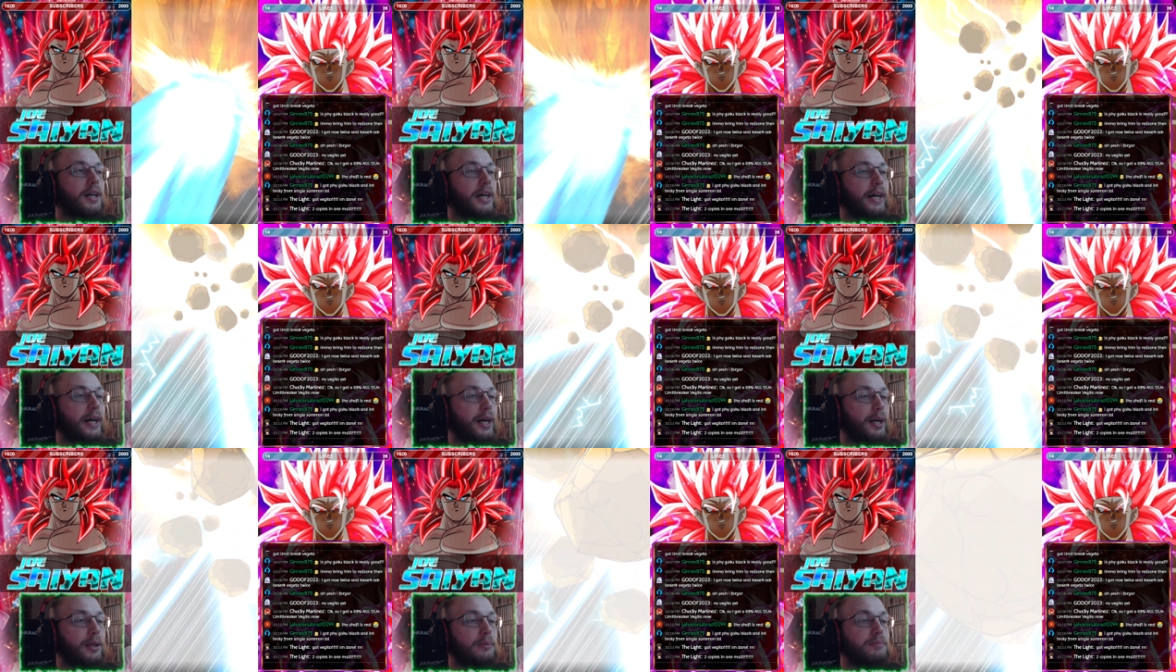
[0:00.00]

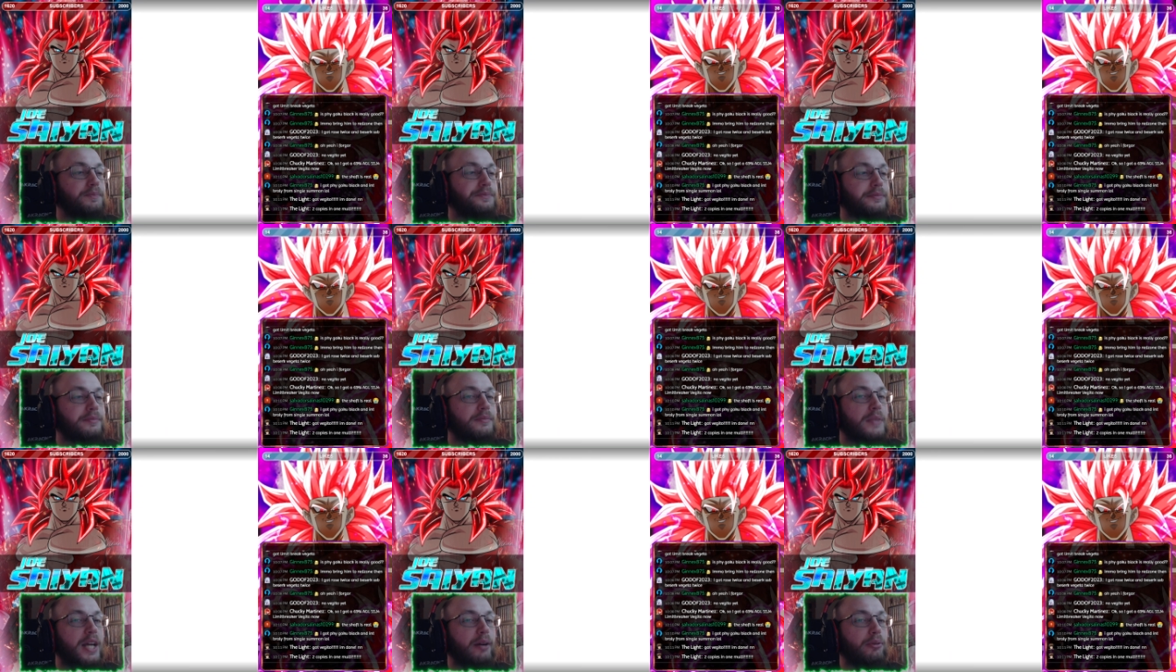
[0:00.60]
Um,
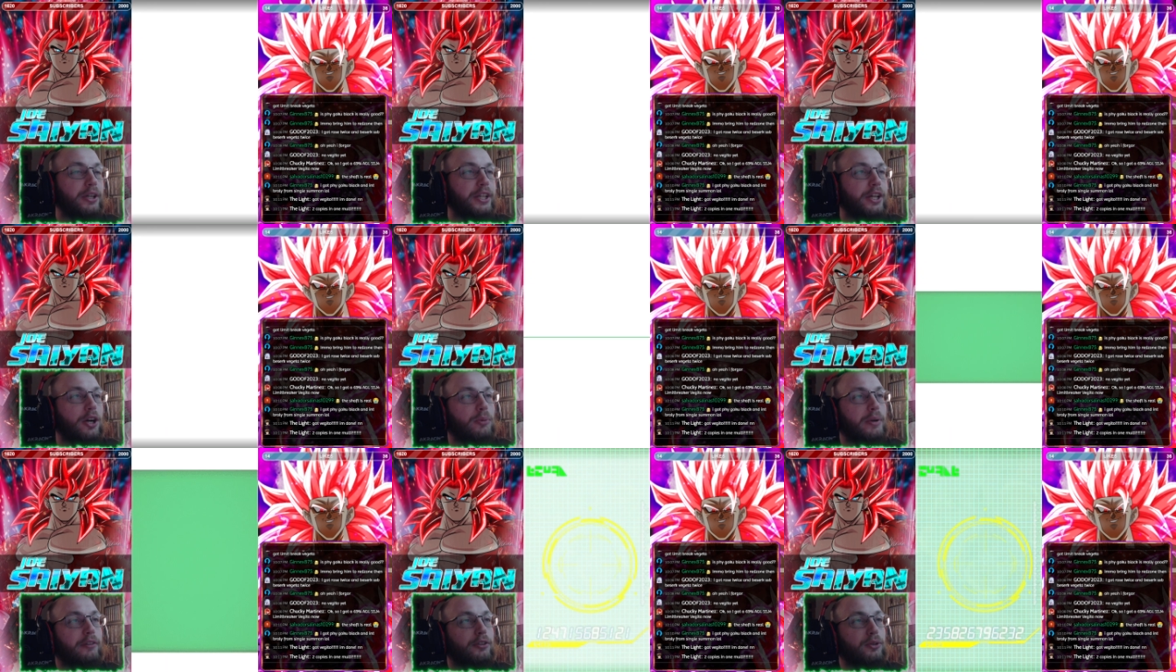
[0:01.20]
I really
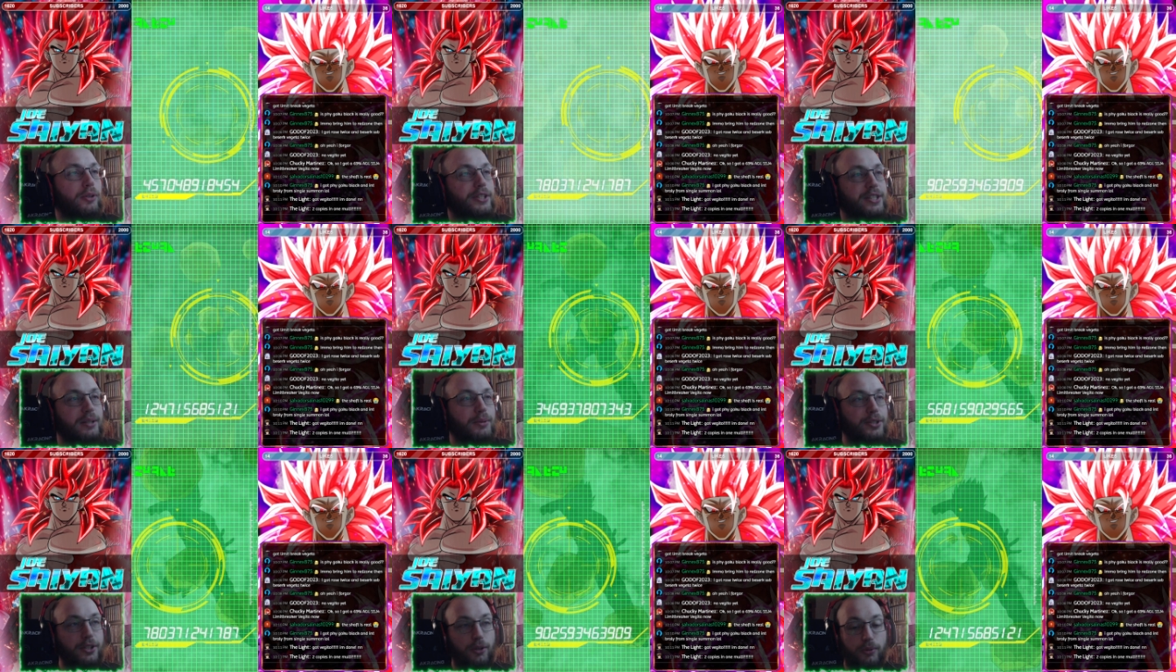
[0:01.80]
hope everyone
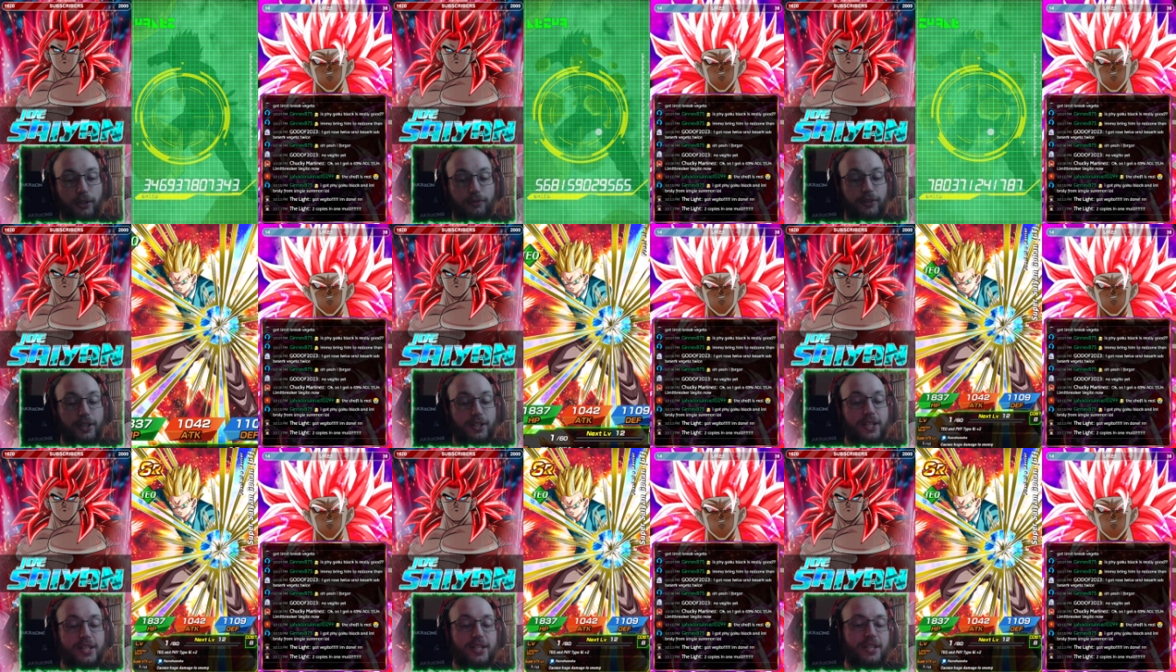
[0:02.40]
summons go well for
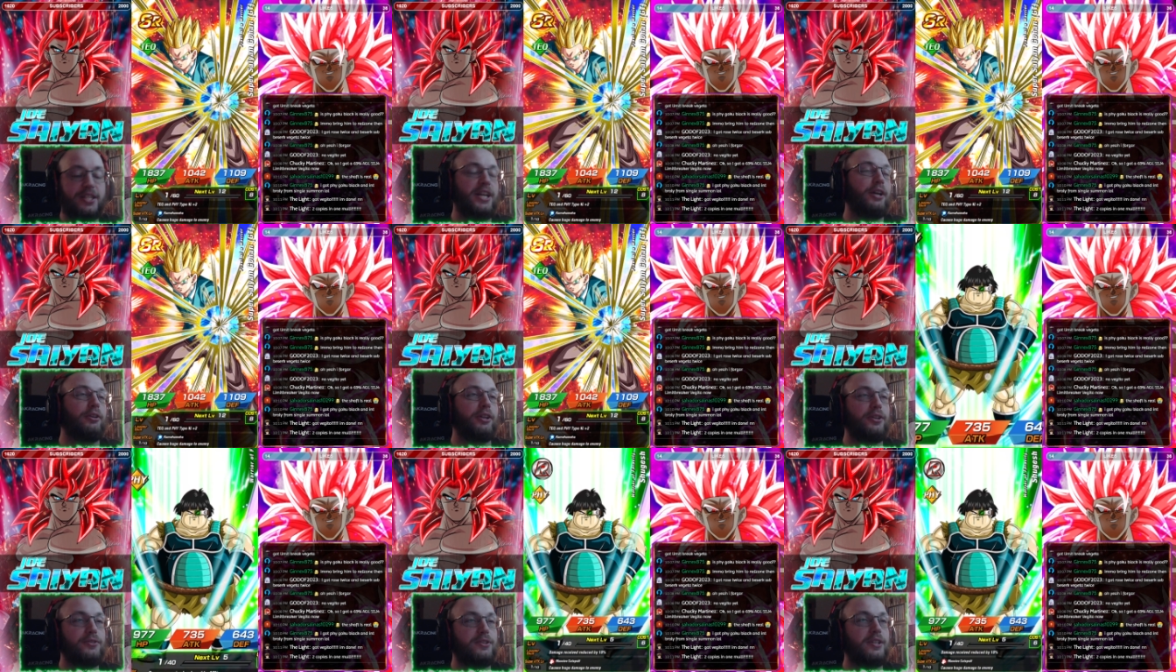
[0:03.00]
this because it's
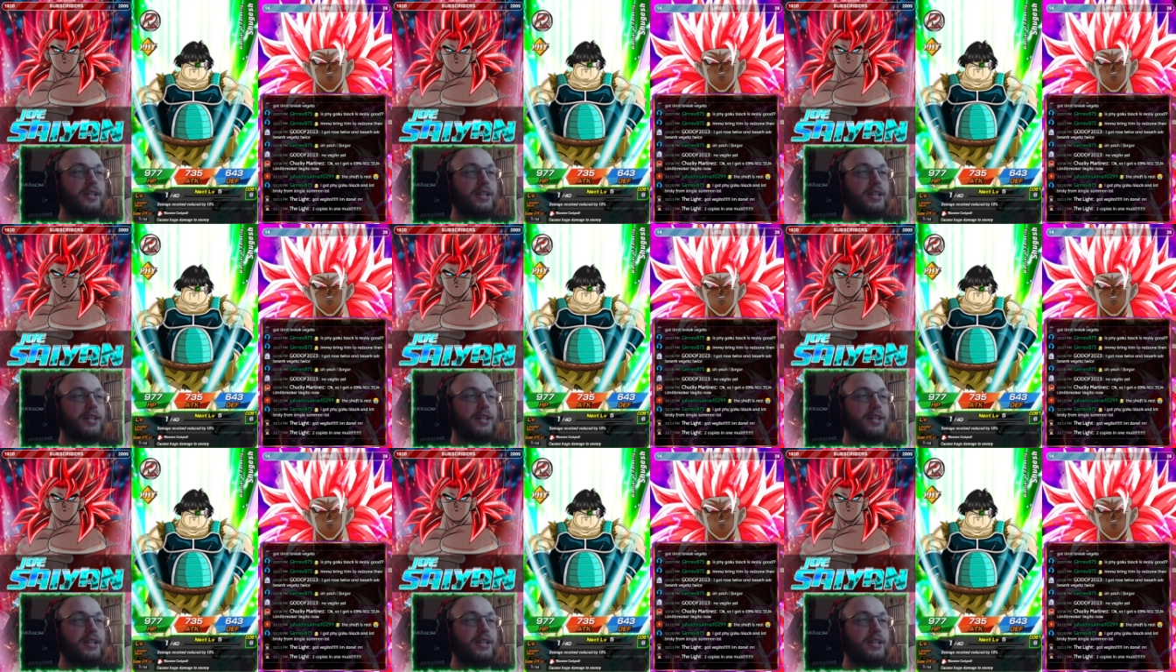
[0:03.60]
heroes.